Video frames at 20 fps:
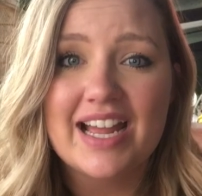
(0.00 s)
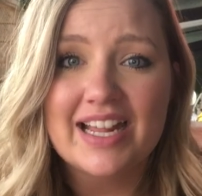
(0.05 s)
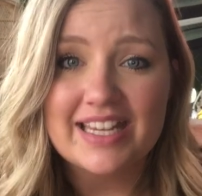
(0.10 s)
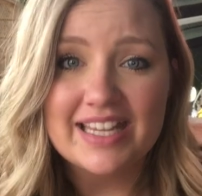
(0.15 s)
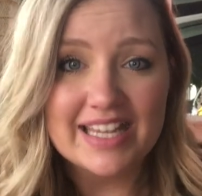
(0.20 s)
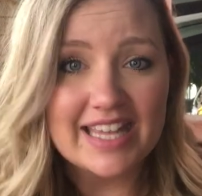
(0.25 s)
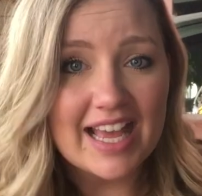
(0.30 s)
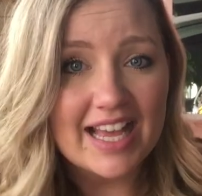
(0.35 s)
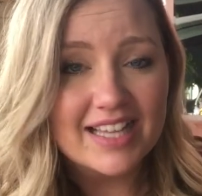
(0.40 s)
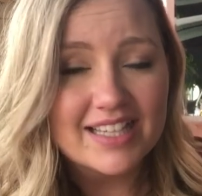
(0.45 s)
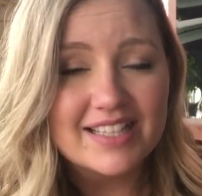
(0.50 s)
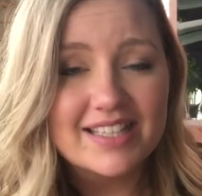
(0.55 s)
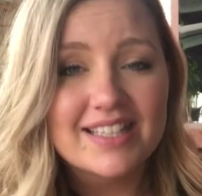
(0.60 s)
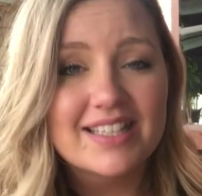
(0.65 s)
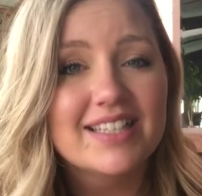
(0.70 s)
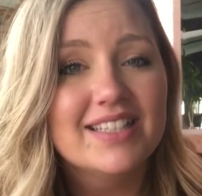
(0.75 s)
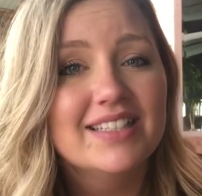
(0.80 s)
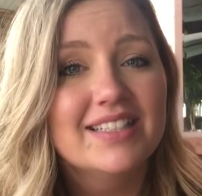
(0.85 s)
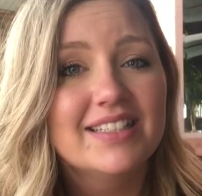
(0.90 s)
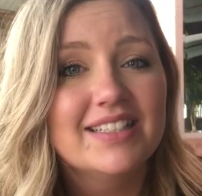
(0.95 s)
And
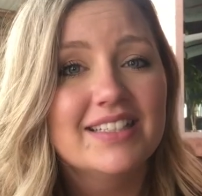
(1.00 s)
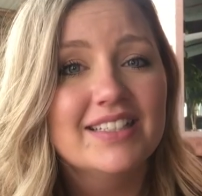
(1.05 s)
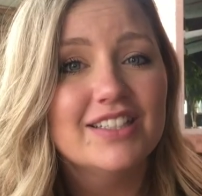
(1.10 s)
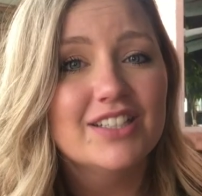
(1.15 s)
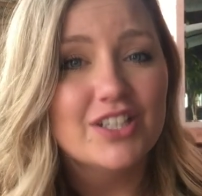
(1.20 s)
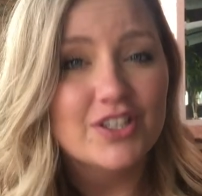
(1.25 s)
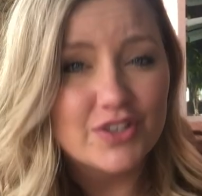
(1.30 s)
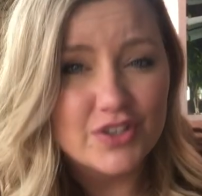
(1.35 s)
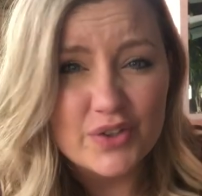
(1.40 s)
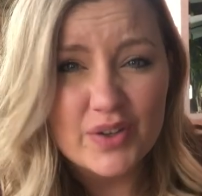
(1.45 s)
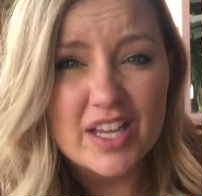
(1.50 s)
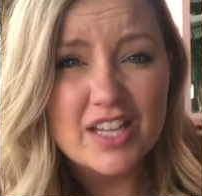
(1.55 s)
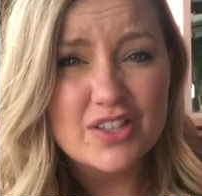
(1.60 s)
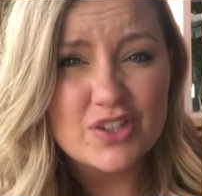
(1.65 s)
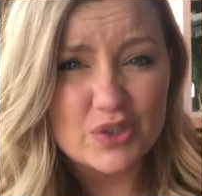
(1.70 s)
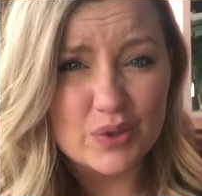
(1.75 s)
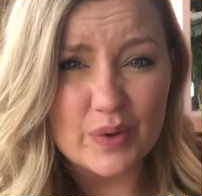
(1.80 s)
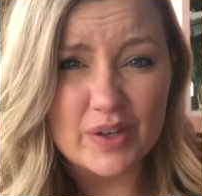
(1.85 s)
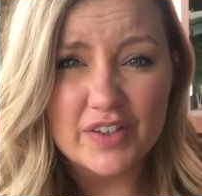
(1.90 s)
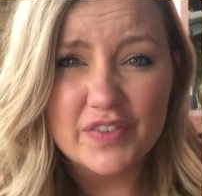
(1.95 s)
yes, you do get
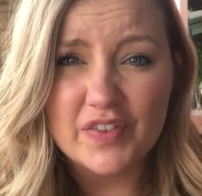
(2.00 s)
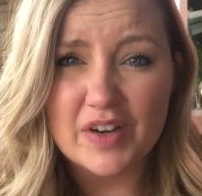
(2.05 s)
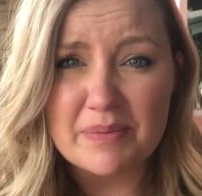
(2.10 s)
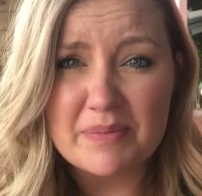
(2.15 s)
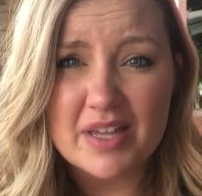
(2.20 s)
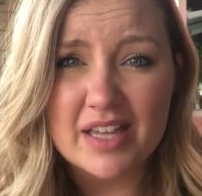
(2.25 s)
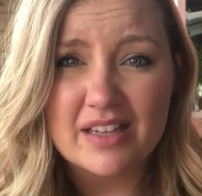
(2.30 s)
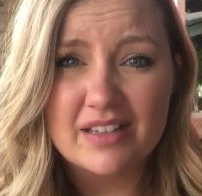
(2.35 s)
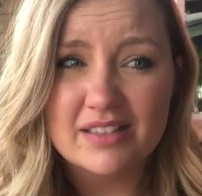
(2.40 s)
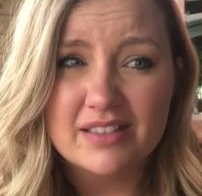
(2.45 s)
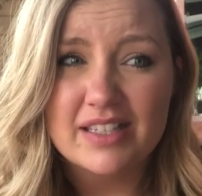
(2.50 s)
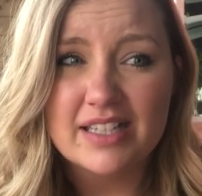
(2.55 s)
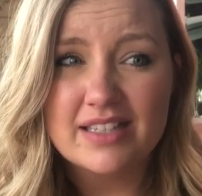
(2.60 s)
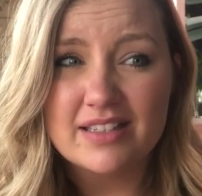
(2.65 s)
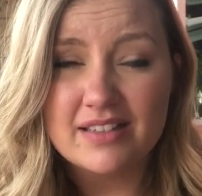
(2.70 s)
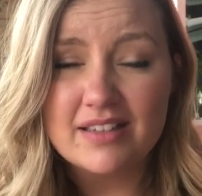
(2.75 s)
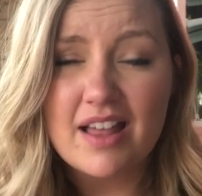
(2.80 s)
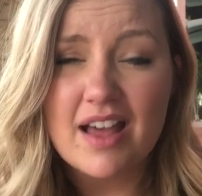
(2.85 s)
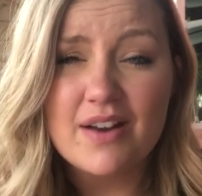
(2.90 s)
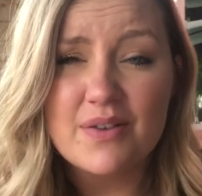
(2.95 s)
sore from it.
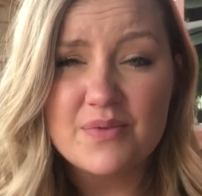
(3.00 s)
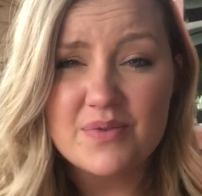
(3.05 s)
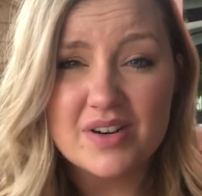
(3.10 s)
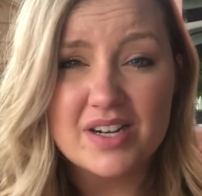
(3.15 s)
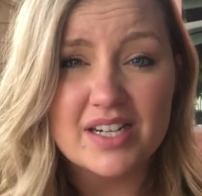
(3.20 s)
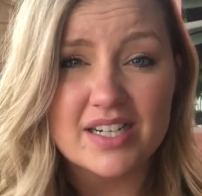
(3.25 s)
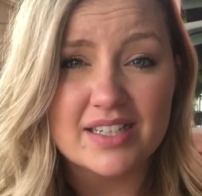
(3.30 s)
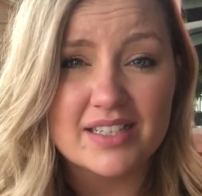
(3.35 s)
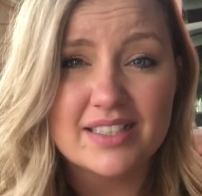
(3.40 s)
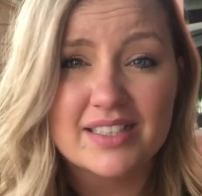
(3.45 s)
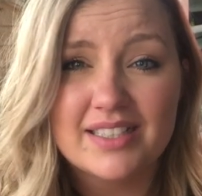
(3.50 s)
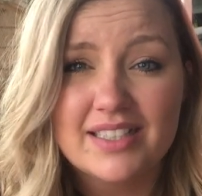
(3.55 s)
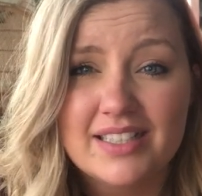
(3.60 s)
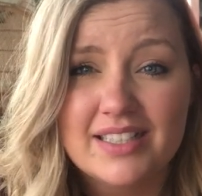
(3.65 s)
It's a lot of work.